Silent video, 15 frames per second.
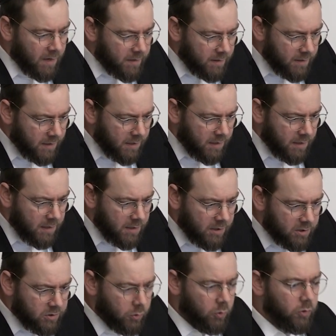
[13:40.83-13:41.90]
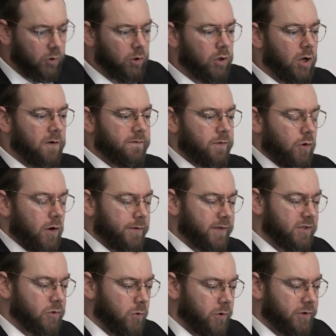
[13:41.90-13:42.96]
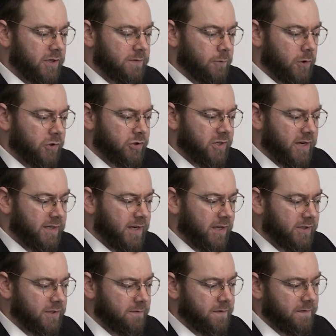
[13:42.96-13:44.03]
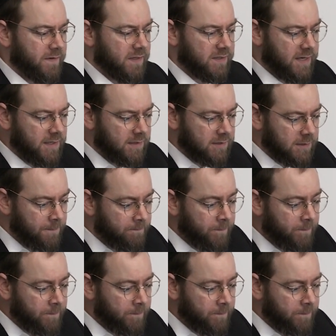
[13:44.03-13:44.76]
The total on this order is $409.50,